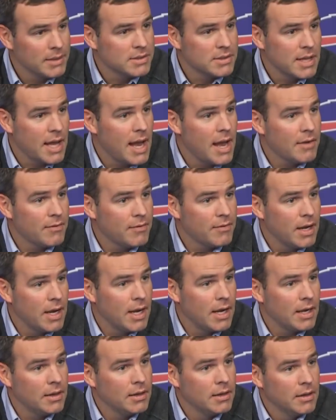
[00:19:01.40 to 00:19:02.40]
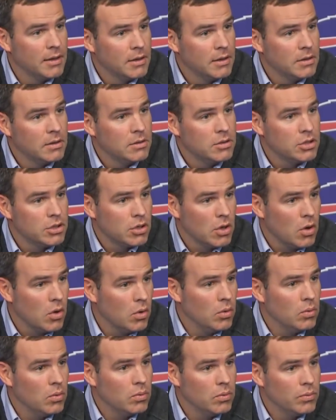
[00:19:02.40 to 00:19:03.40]
staff and I
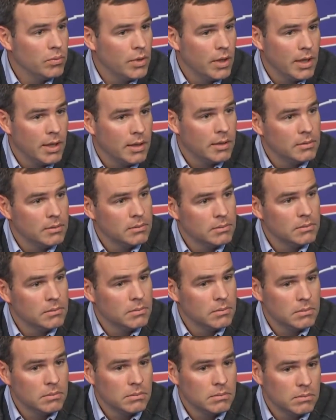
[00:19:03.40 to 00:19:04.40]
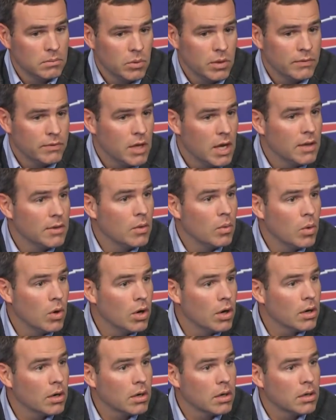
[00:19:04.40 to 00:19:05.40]
show that we've done the
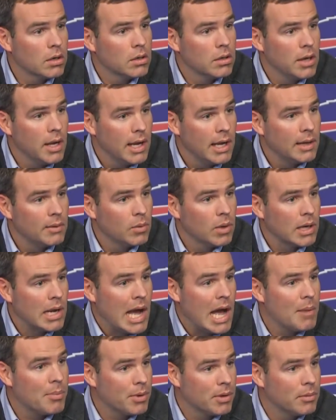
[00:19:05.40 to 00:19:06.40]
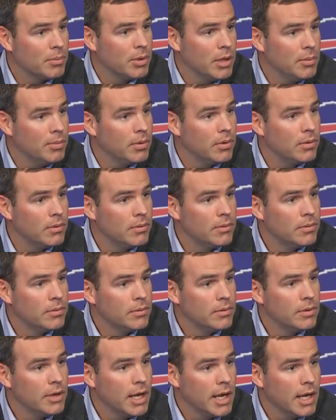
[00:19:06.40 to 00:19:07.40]
work and we're competent people.
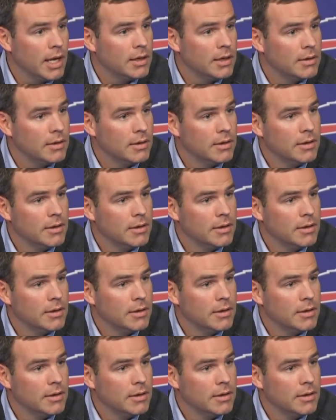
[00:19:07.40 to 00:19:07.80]
And